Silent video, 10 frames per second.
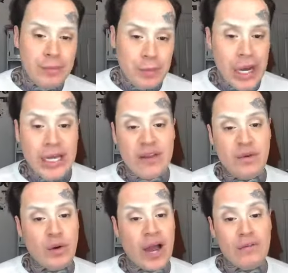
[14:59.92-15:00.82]
But if
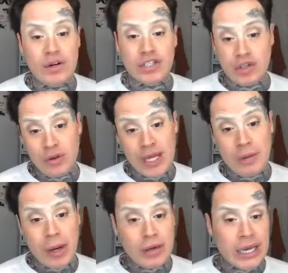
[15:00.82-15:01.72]
you ever do think
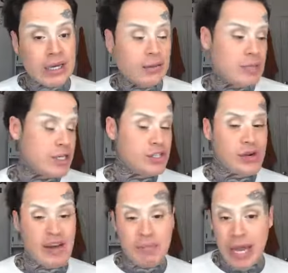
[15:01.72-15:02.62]
about getting them, they do
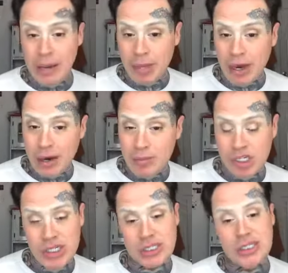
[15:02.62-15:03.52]
have payment
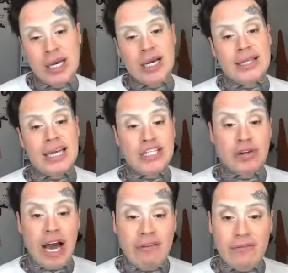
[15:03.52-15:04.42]
options. They do
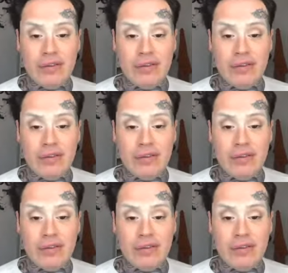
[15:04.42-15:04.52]
have